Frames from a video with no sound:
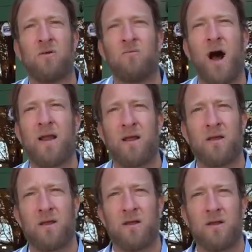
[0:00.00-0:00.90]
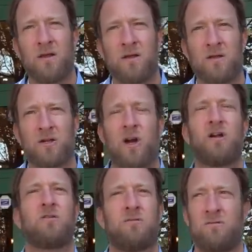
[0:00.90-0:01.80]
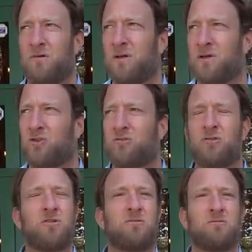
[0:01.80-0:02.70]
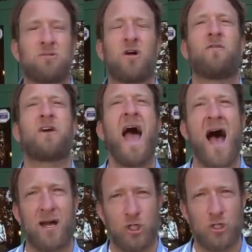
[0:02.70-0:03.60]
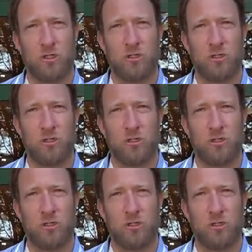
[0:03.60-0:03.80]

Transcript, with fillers: What? Curve cash. Cur- curve cash.